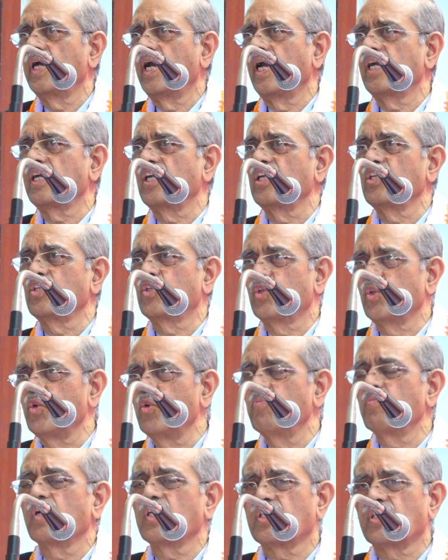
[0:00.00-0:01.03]
At least
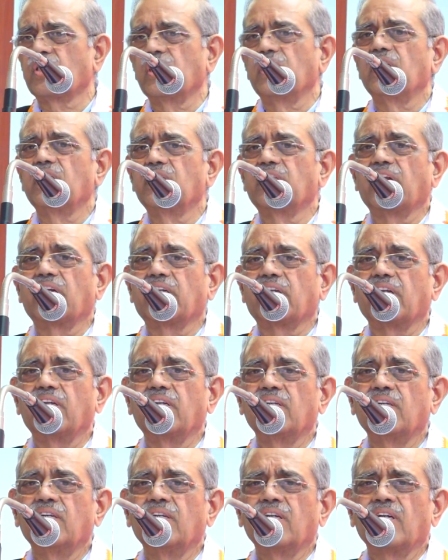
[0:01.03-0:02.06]
you must see that
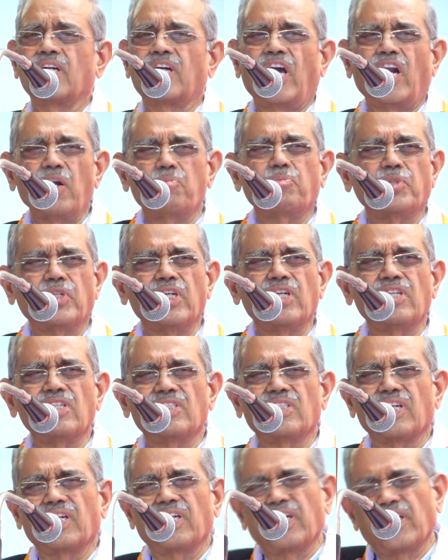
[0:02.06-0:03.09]
corruption
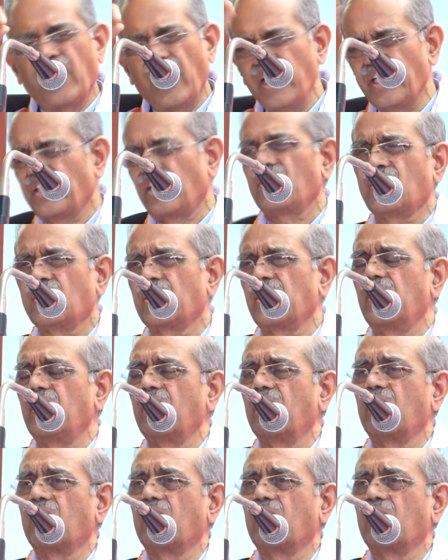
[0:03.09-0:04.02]
is the greatest sin